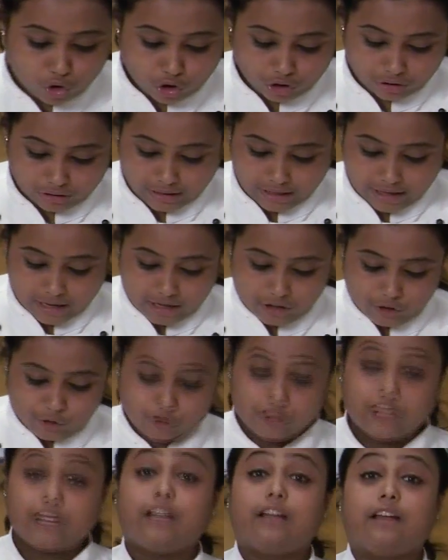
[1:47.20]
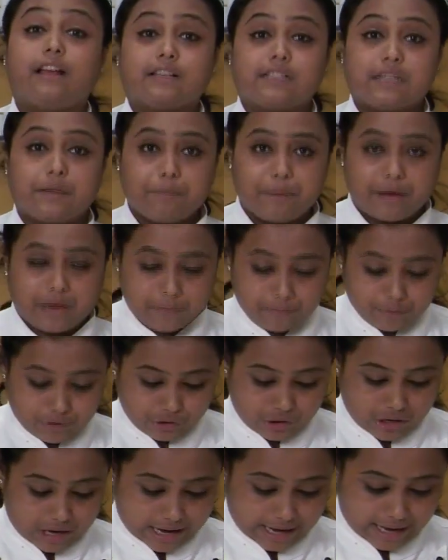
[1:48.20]
tortilla so that it doesn't become
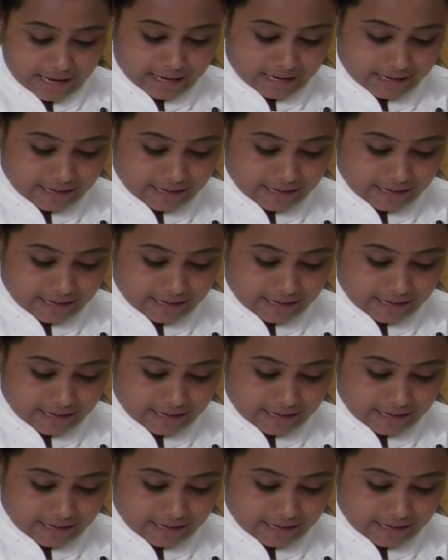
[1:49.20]
dry.